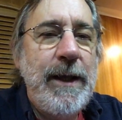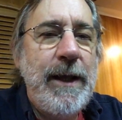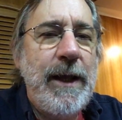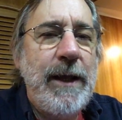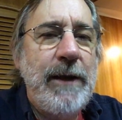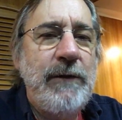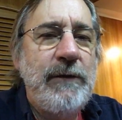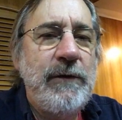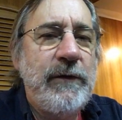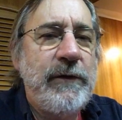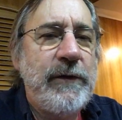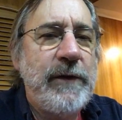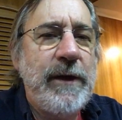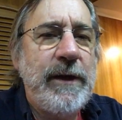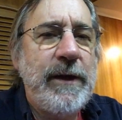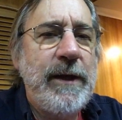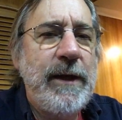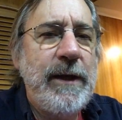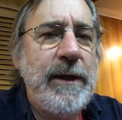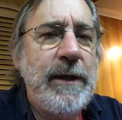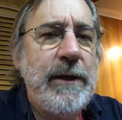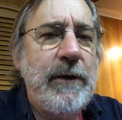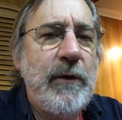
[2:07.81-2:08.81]
And just like
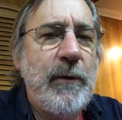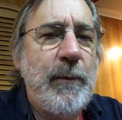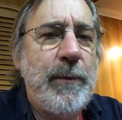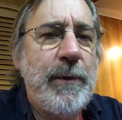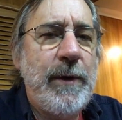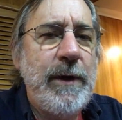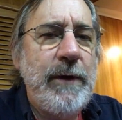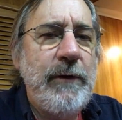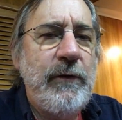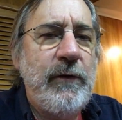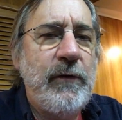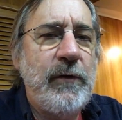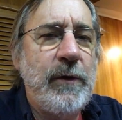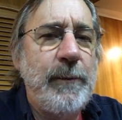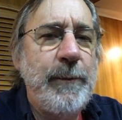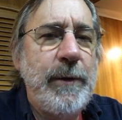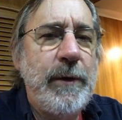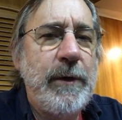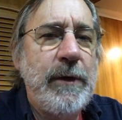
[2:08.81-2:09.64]
any other brainstorm,